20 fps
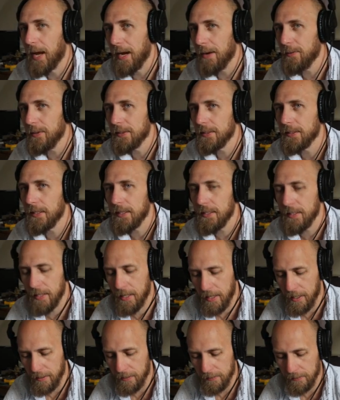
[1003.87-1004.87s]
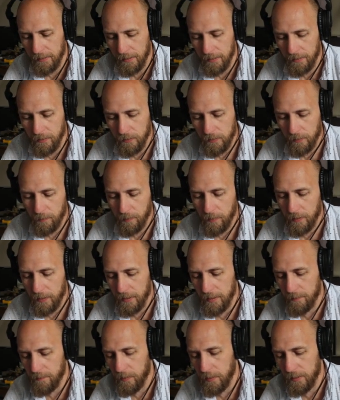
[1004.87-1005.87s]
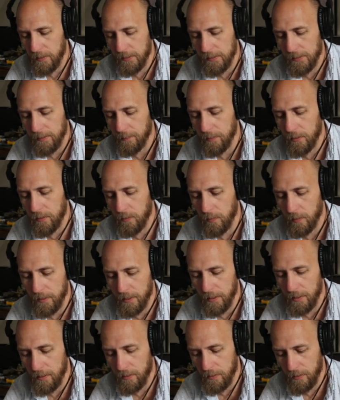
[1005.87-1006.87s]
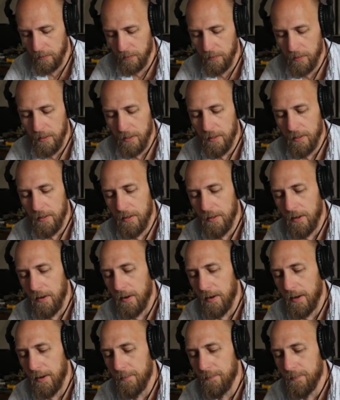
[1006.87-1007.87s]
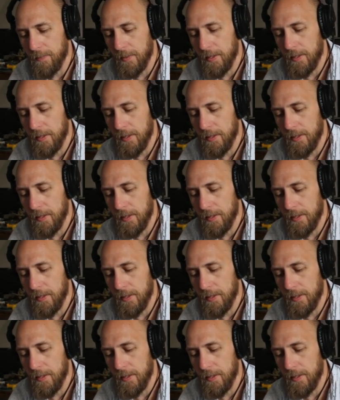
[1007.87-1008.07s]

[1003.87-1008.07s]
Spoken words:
I would say, yeah, say those are pretty similar in what they can do, all right?